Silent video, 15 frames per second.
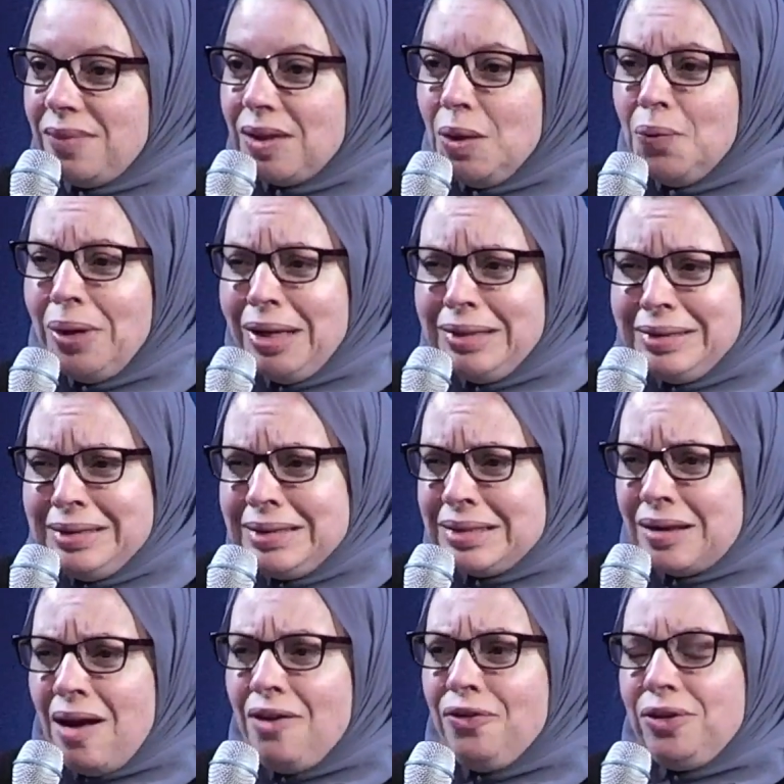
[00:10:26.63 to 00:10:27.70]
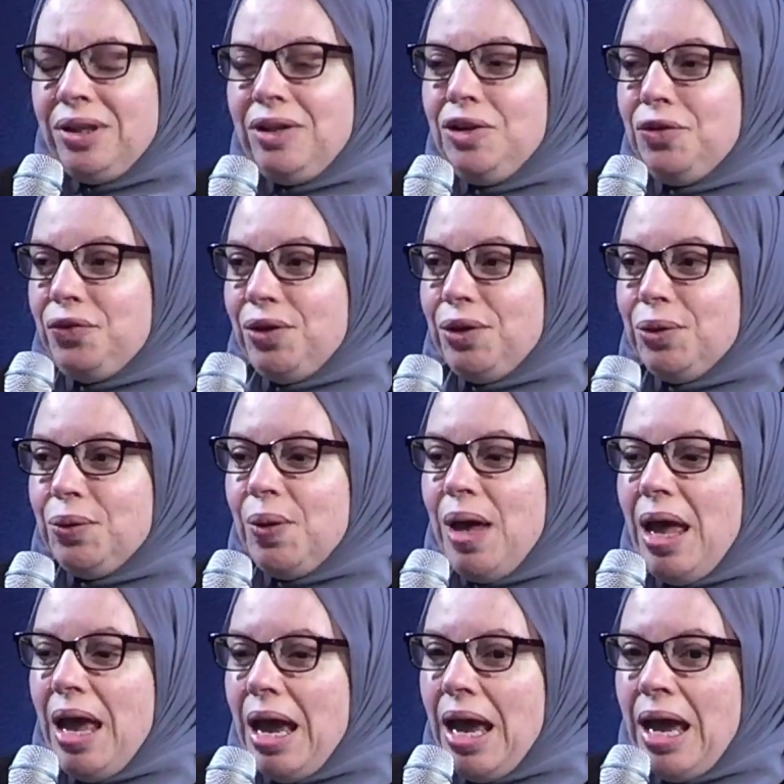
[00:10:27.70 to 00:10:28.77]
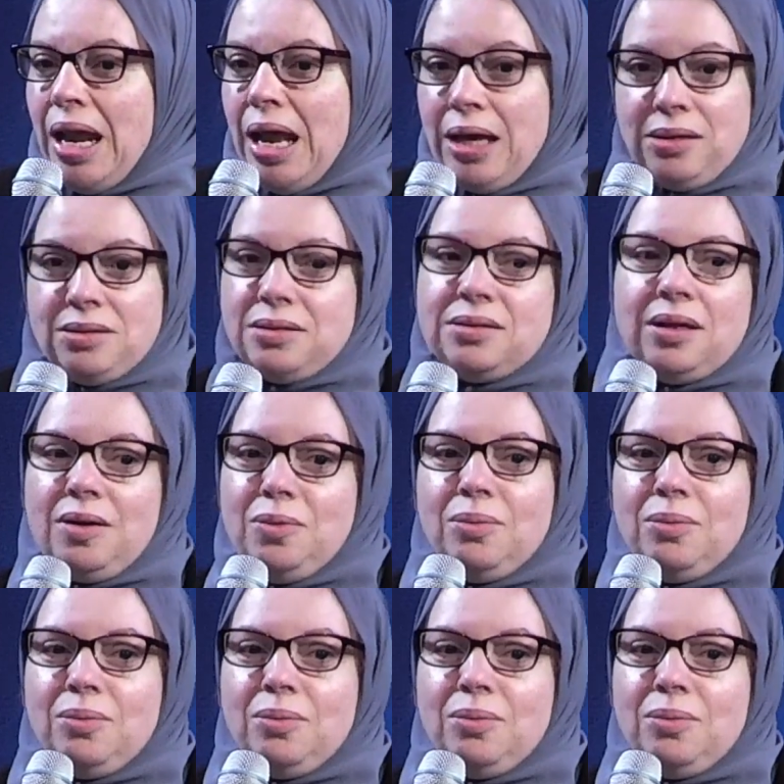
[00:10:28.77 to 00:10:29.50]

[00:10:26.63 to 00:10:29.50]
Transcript: when I did this awful interview. And I just